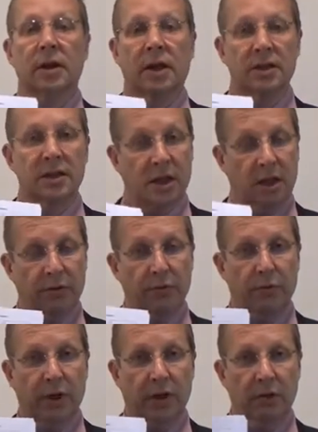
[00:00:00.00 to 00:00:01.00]
and tenant
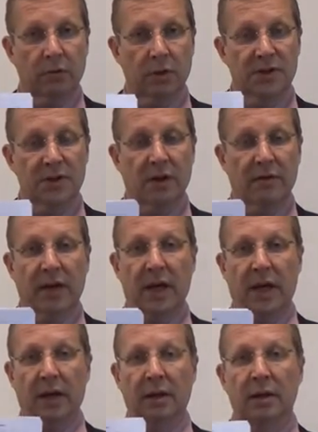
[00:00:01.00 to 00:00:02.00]
3 across over
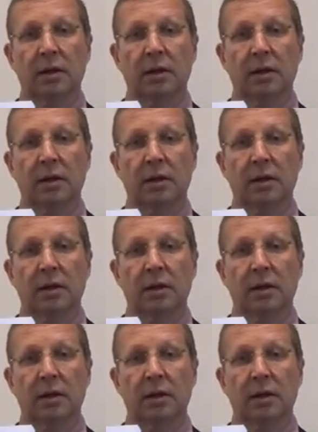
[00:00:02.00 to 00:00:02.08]
here.